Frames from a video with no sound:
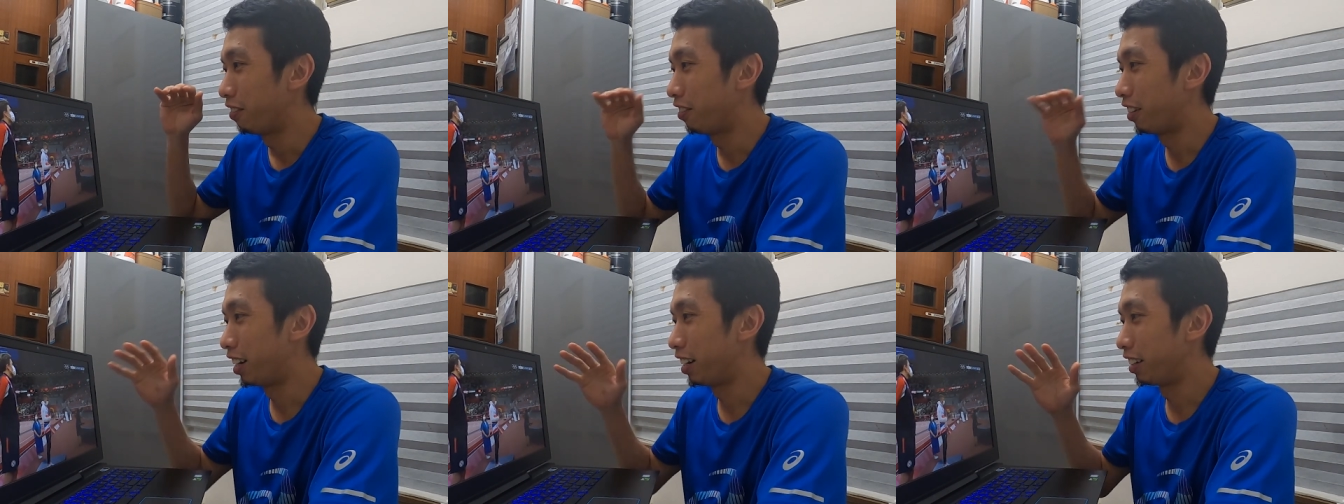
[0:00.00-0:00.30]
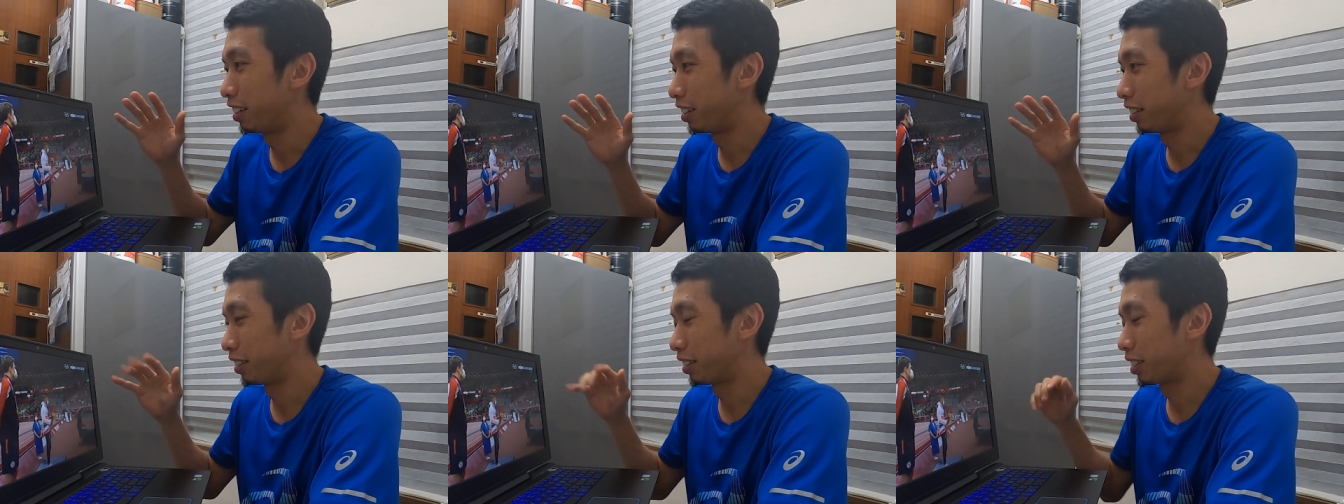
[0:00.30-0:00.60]

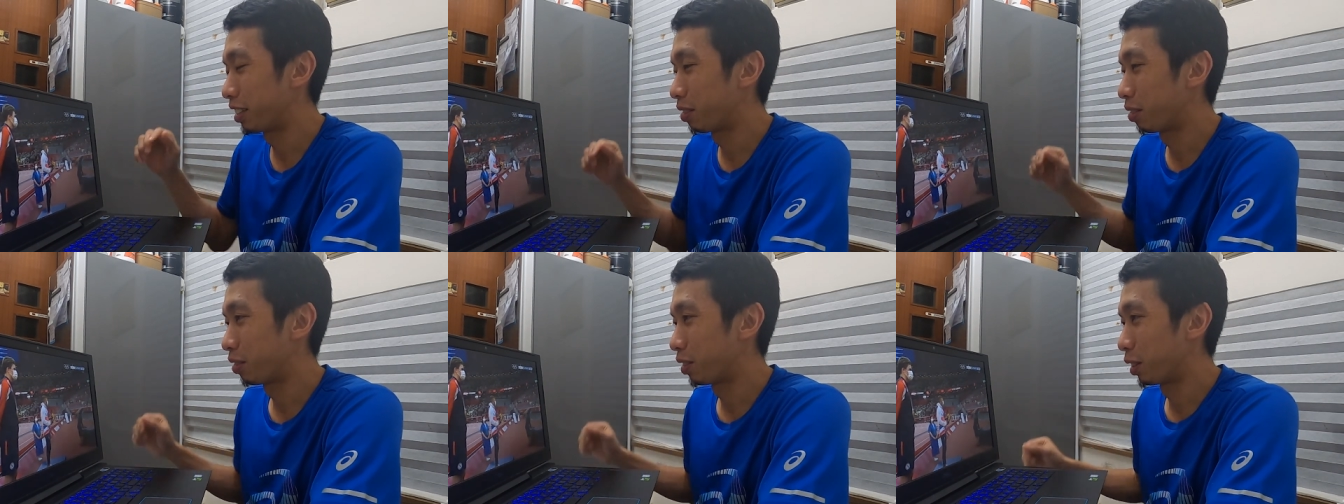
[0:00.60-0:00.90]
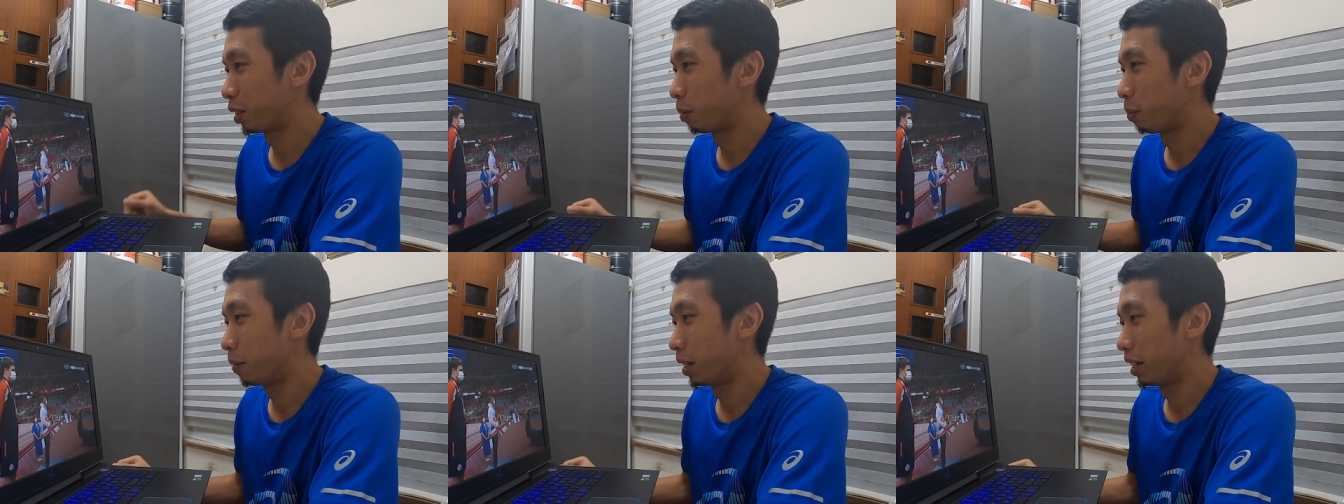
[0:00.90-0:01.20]
finals
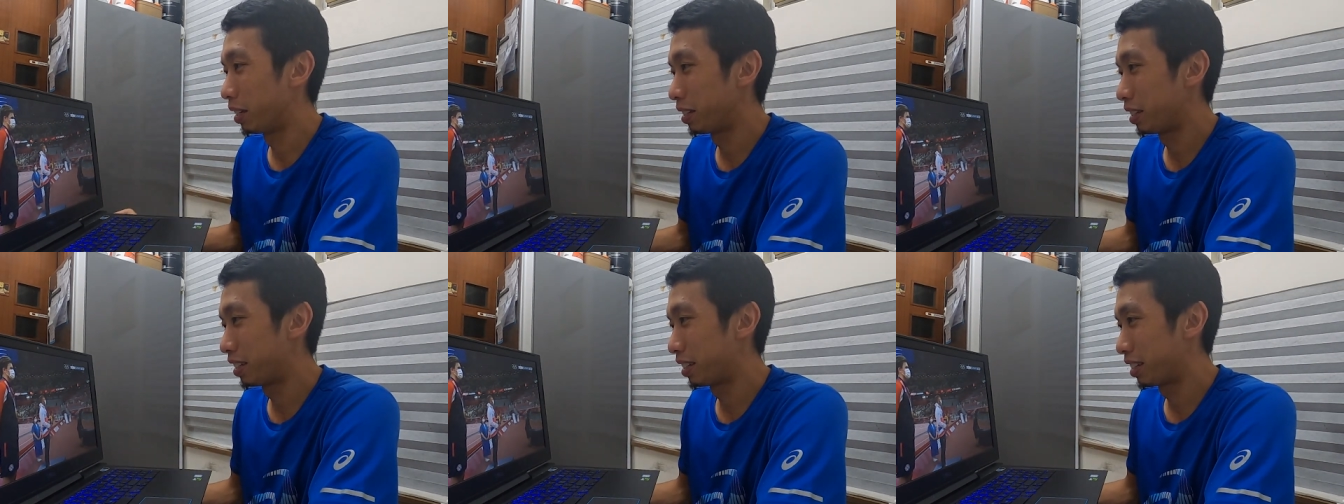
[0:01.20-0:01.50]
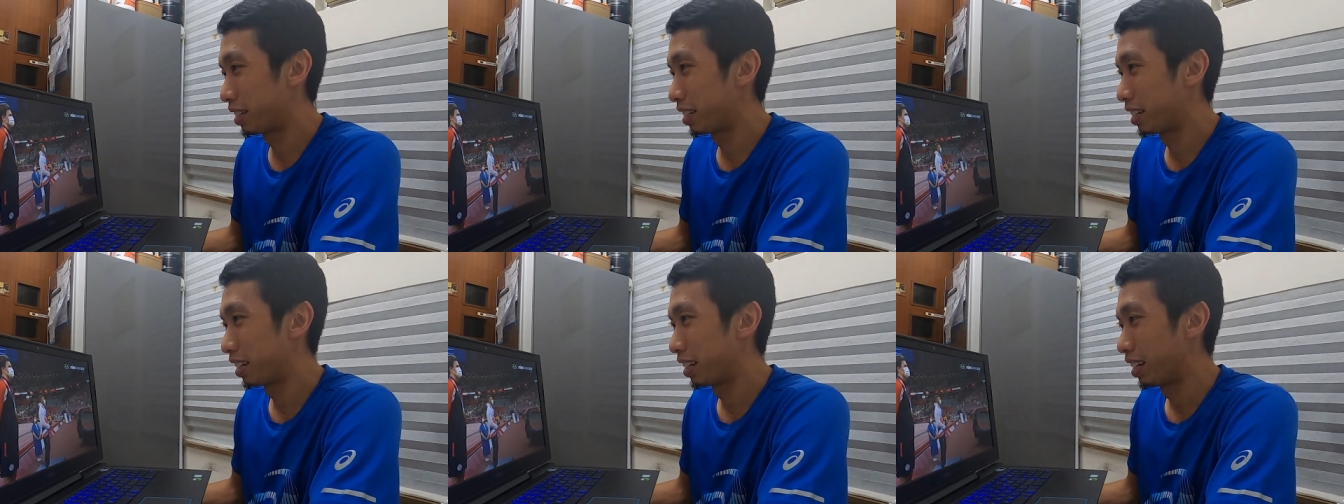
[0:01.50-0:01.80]
for the
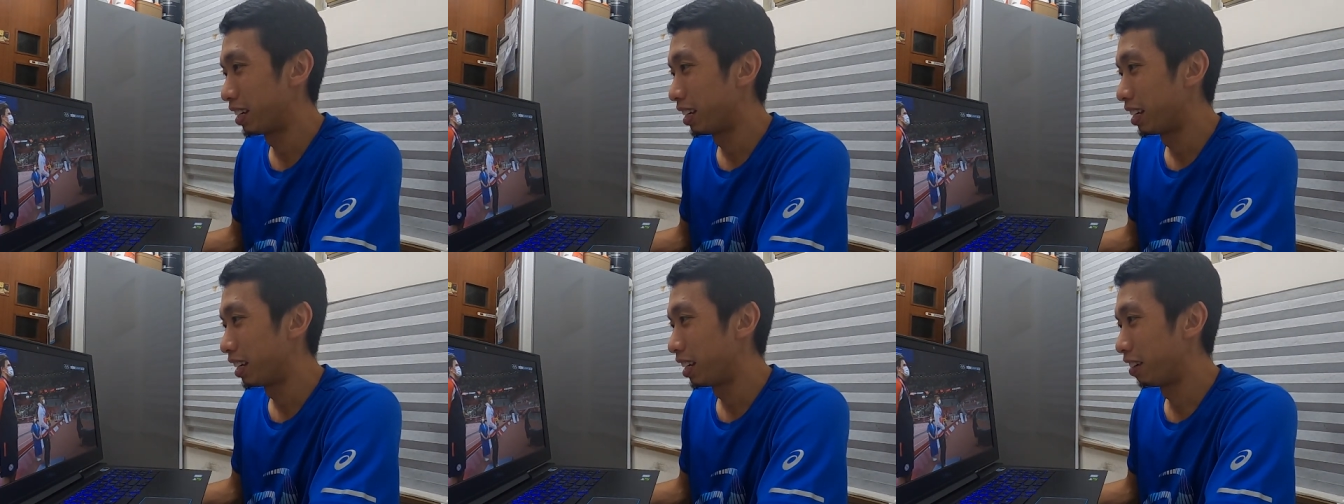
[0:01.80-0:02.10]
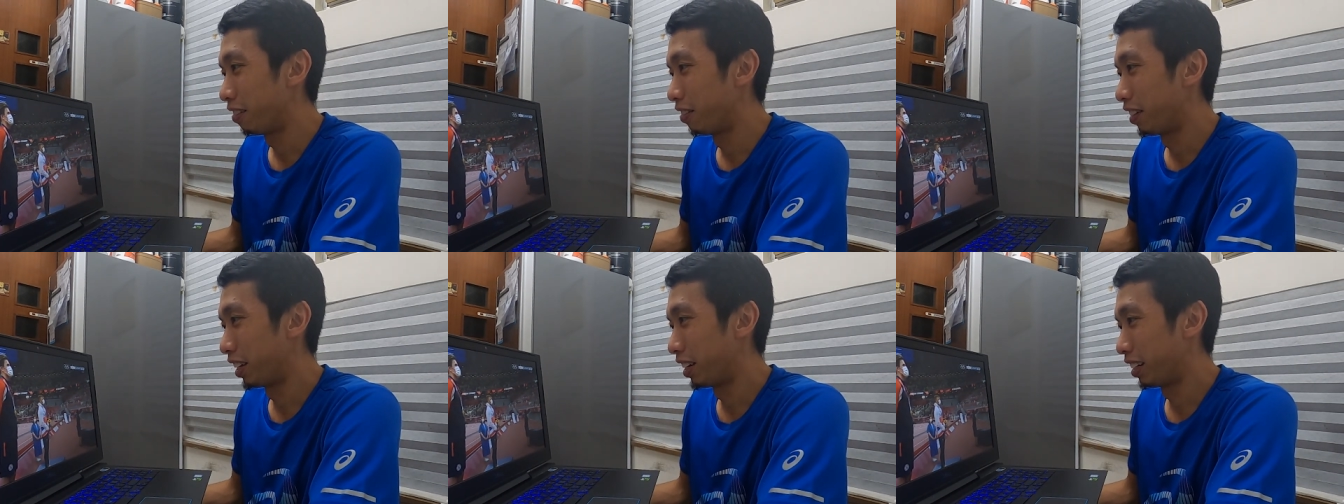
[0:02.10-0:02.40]
men's
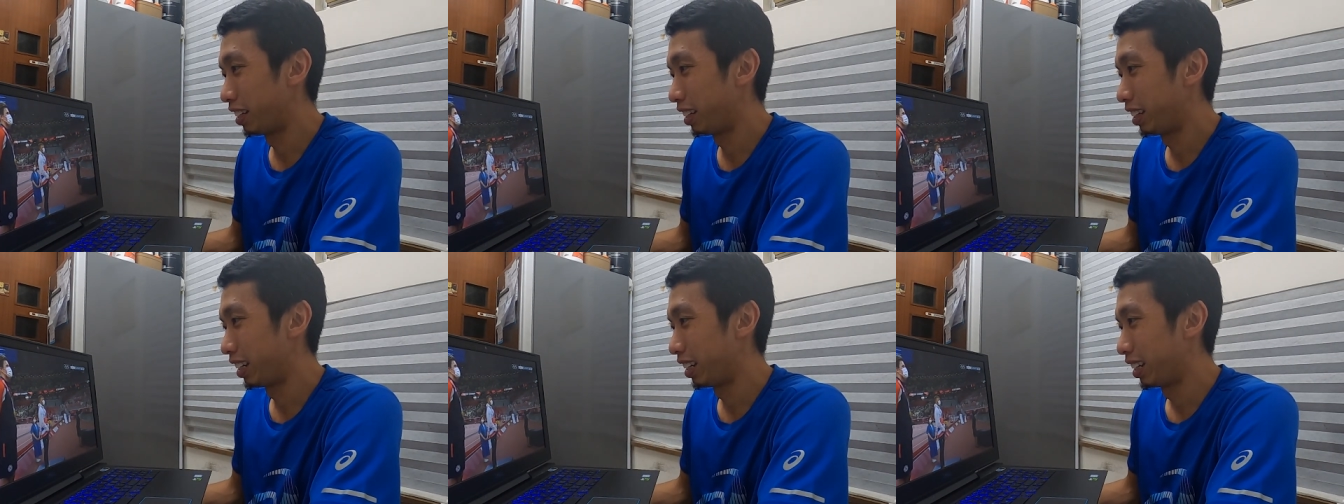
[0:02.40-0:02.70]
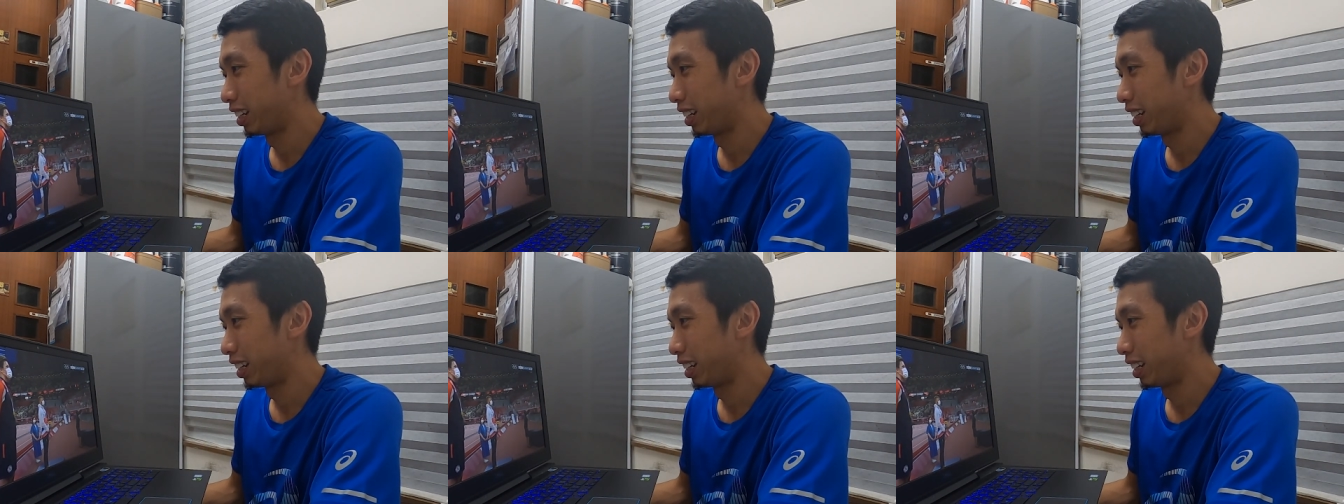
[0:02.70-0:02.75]
event.